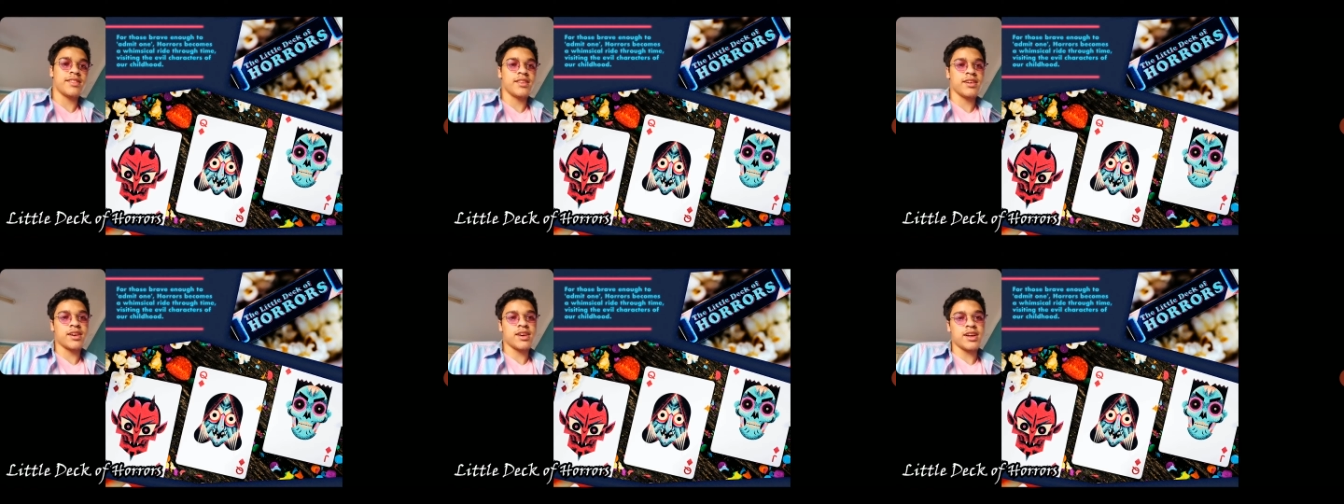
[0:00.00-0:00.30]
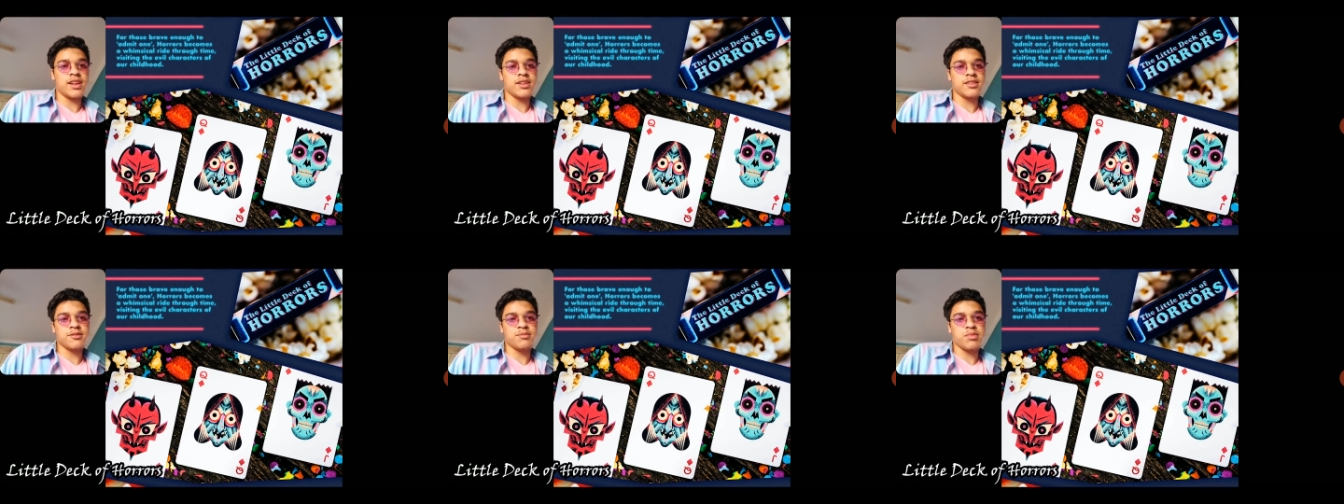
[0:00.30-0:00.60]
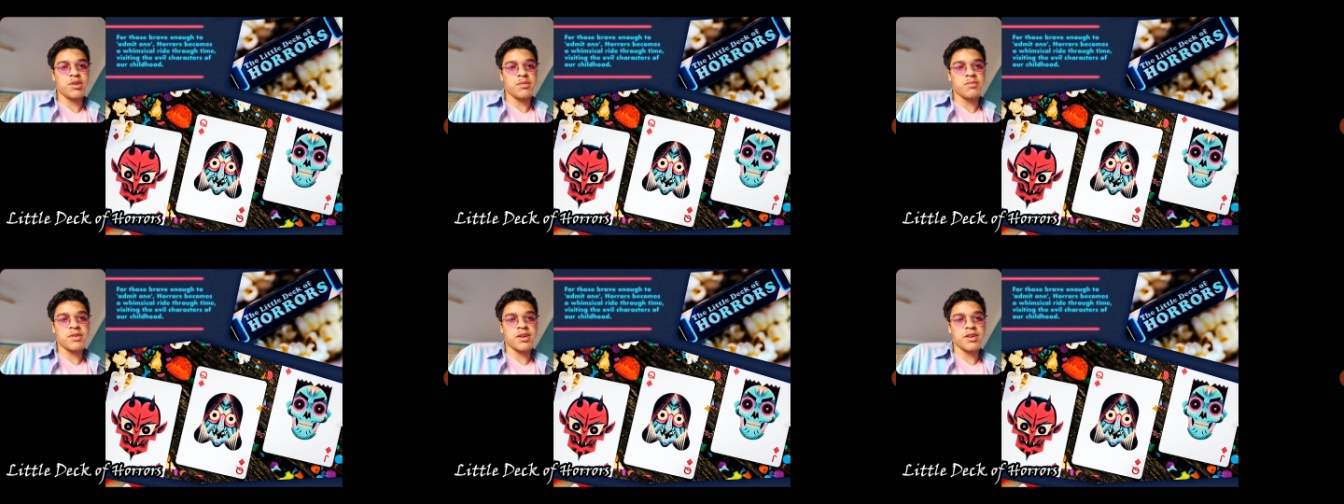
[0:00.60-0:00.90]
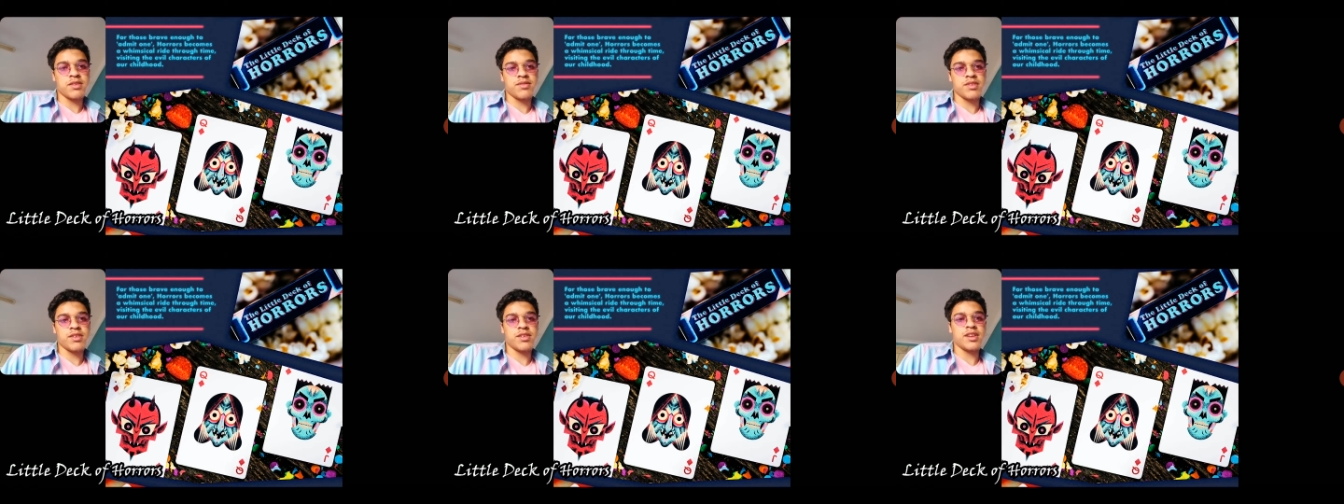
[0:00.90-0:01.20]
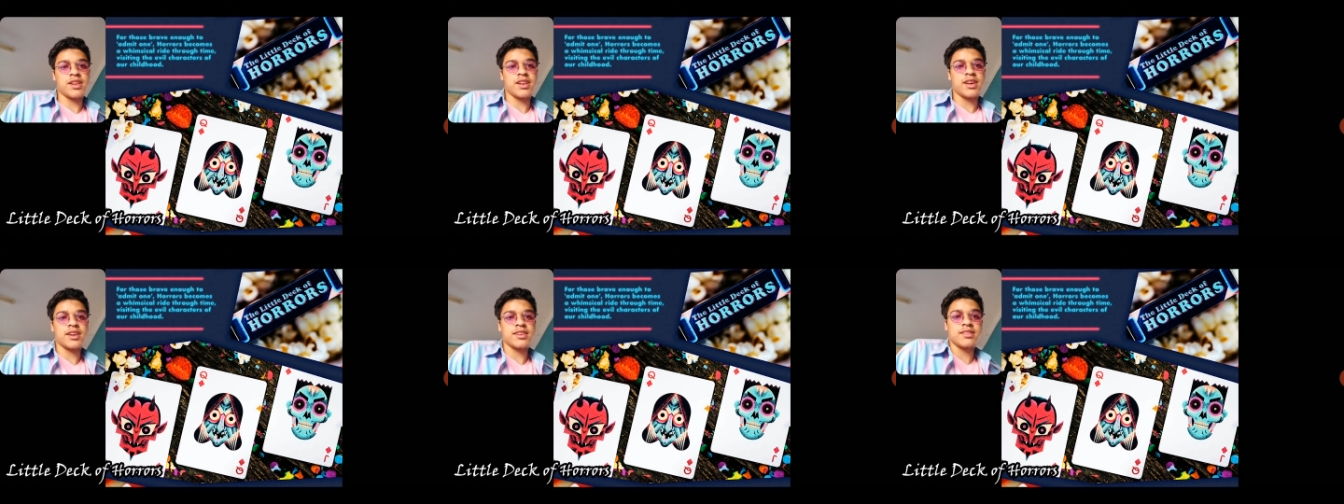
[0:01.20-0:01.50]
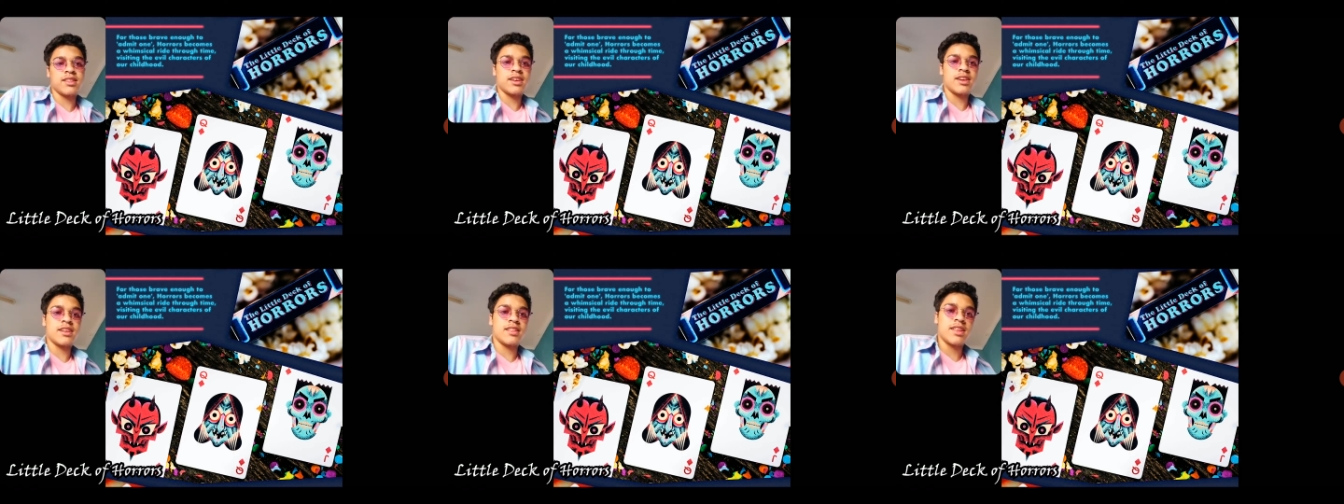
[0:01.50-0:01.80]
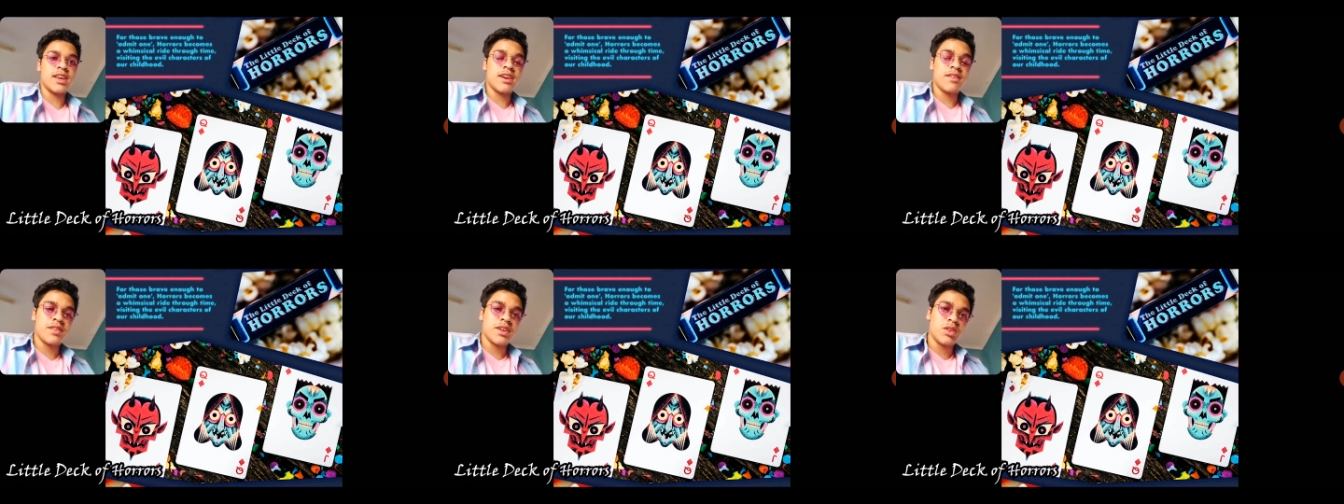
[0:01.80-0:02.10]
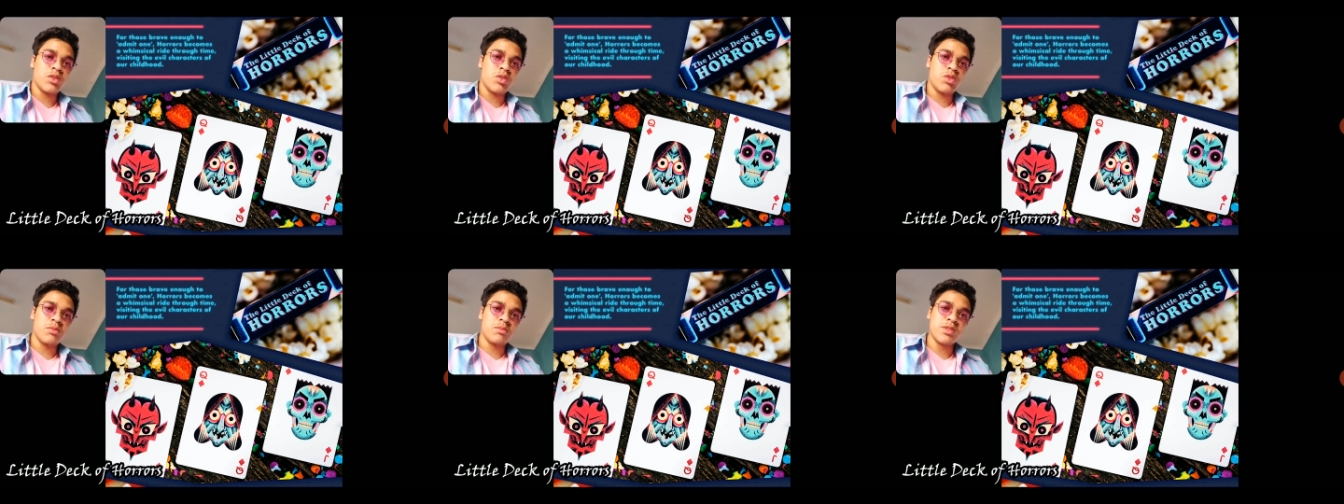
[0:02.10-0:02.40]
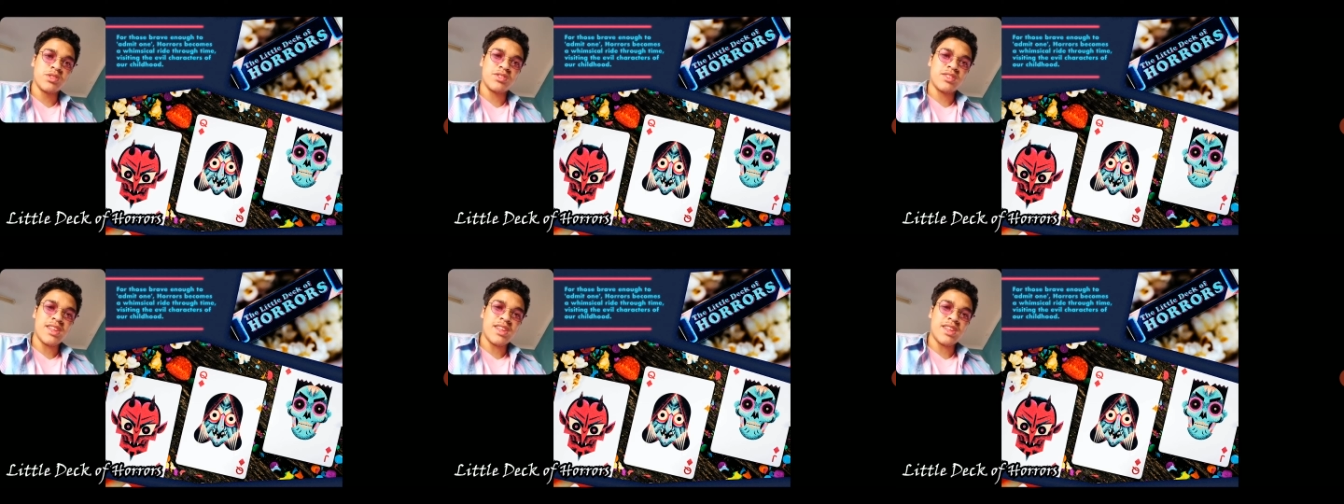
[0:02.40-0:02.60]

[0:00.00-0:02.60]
The colors pop out very nicely and they have an almost